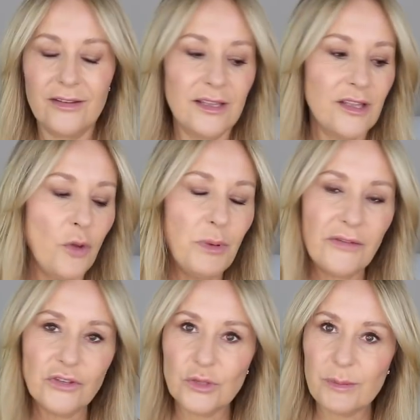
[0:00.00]
nobody
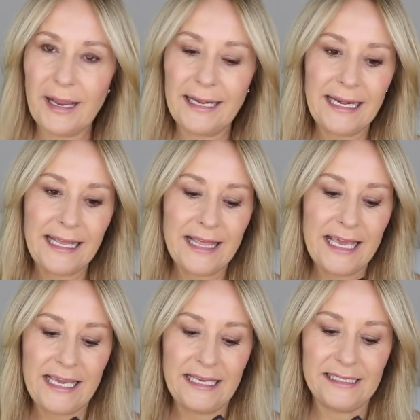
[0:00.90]
ever talks about cleaning
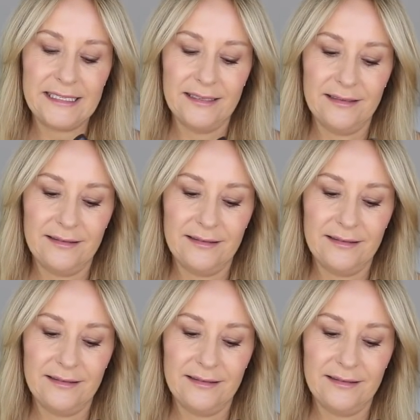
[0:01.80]
these.